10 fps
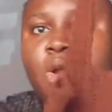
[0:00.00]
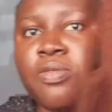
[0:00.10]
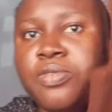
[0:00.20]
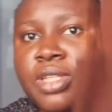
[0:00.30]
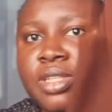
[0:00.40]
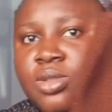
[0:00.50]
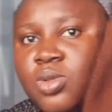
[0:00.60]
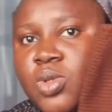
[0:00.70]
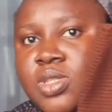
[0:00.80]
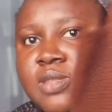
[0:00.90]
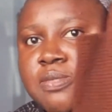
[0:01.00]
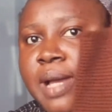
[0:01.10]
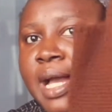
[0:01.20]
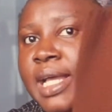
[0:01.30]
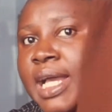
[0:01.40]
loving tote
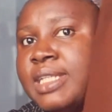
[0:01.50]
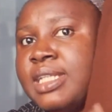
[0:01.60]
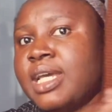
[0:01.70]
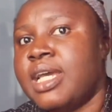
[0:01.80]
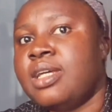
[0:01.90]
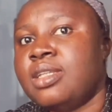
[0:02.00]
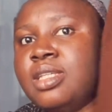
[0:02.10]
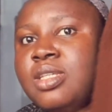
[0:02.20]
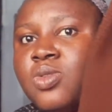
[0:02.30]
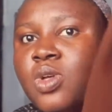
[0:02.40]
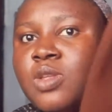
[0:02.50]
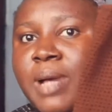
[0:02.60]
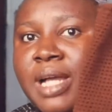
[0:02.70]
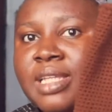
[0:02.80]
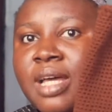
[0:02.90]
bag, and this tote
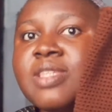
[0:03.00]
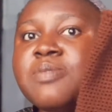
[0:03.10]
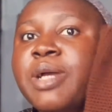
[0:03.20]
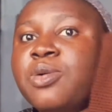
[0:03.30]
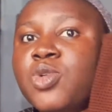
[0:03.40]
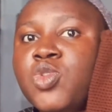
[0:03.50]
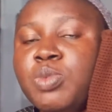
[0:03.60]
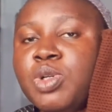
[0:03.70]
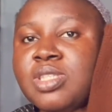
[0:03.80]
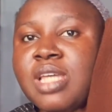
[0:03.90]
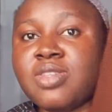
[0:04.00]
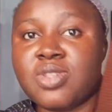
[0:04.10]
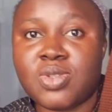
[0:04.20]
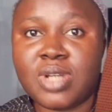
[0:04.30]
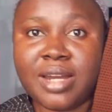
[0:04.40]
bag now is my go-to because I use
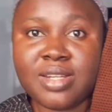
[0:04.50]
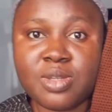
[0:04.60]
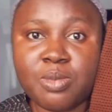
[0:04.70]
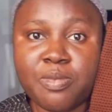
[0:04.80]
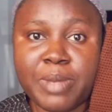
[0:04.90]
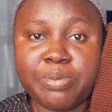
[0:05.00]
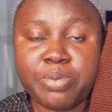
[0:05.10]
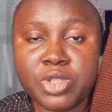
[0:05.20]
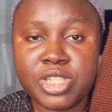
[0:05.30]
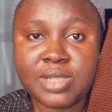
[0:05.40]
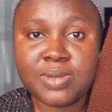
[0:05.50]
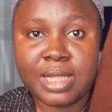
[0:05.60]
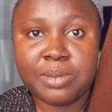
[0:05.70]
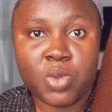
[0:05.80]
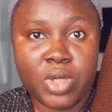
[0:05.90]
it to carry some of my projects when
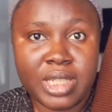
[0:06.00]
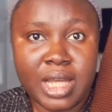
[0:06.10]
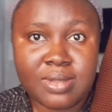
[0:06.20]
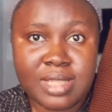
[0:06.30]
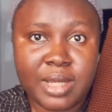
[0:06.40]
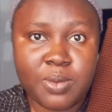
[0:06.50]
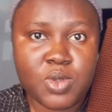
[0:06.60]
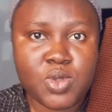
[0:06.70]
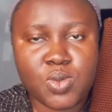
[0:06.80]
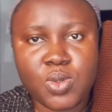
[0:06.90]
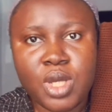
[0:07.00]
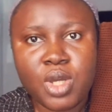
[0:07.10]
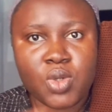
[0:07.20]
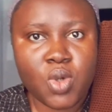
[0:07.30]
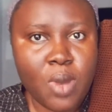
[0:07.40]
I'm going out and I want to
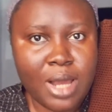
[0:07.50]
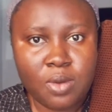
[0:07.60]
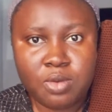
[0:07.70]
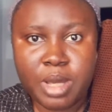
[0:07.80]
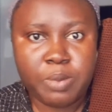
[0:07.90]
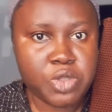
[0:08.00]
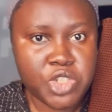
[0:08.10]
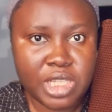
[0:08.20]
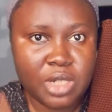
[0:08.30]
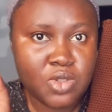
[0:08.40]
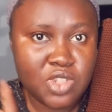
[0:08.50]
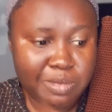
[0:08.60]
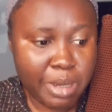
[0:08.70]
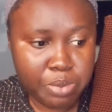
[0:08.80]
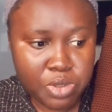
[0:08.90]
go along with my project. I don't want to leave
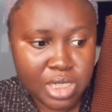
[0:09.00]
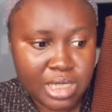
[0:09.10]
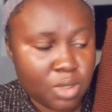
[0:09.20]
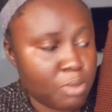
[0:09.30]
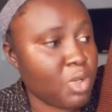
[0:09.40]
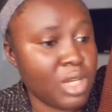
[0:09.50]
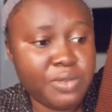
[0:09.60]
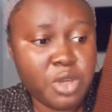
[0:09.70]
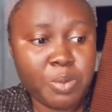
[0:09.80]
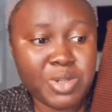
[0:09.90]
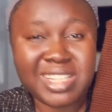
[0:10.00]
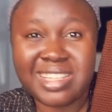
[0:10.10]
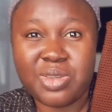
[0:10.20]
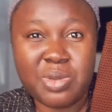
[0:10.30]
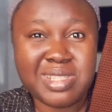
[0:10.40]
my project at home, because leaving your project
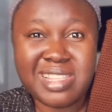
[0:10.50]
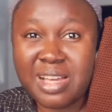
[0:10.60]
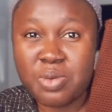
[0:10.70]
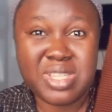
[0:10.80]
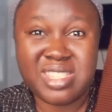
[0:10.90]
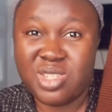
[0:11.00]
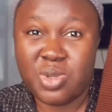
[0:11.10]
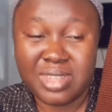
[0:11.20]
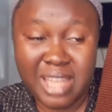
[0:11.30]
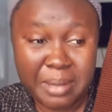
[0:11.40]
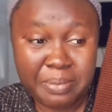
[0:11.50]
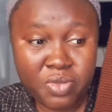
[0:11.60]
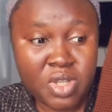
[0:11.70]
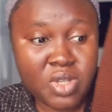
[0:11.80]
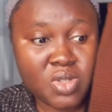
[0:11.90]
at home is like wasting your time.
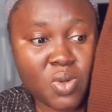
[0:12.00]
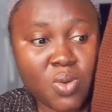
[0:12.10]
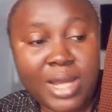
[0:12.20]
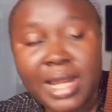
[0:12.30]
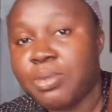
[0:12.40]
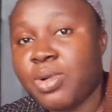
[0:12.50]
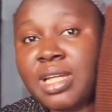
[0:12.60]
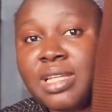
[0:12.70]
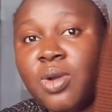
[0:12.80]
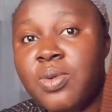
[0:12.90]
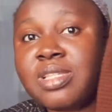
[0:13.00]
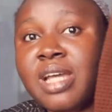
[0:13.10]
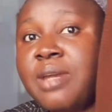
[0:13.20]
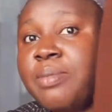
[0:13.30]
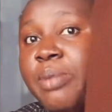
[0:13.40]
So when I'm going out, I always
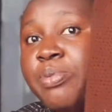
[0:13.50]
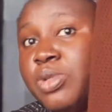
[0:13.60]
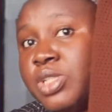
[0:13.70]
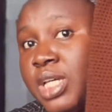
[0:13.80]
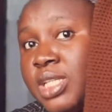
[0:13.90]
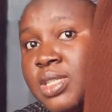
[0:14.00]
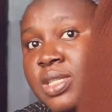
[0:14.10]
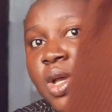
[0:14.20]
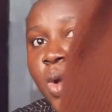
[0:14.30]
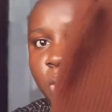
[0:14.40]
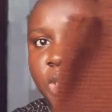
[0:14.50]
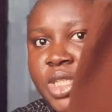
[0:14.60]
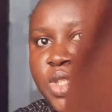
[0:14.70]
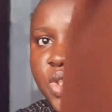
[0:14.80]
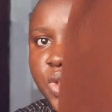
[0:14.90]
carry my projects with
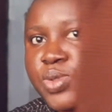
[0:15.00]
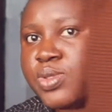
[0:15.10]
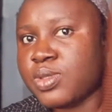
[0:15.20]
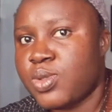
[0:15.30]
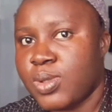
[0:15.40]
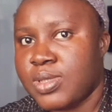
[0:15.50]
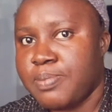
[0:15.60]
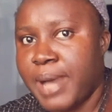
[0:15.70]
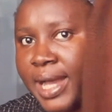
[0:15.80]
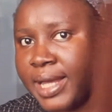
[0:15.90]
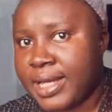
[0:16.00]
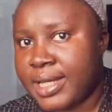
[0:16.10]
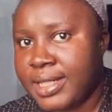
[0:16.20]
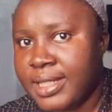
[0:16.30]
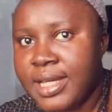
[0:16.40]
this cute tote bag.
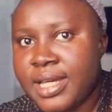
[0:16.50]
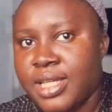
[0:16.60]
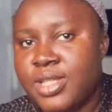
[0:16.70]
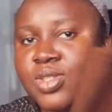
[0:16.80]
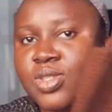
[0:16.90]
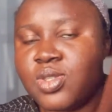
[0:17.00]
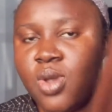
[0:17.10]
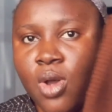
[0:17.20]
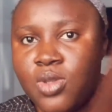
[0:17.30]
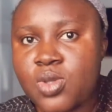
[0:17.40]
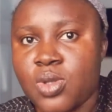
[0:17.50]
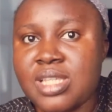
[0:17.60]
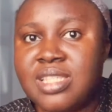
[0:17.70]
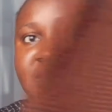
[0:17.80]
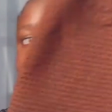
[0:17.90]
It's also,
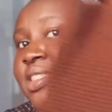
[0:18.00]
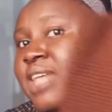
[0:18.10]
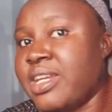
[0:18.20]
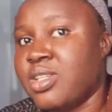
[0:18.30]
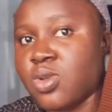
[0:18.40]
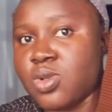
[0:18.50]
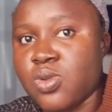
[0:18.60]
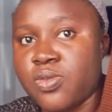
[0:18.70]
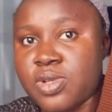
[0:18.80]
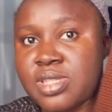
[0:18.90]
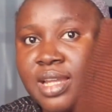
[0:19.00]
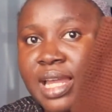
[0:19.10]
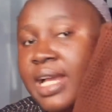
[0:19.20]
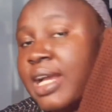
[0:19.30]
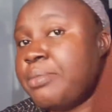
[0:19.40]
this design is also for sale.
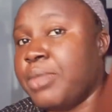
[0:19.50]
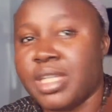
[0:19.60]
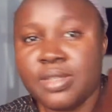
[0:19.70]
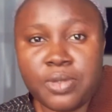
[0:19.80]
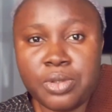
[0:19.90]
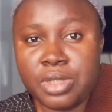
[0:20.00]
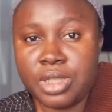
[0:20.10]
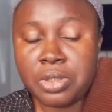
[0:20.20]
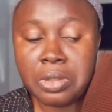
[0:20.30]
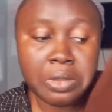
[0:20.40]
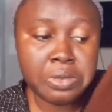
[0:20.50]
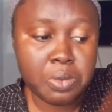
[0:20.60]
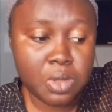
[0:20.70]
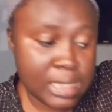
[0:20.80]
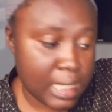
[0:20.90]
Like, I can make it for you in any color you
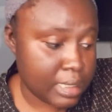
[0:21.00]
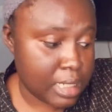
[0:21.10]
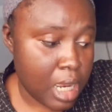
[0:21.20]
want and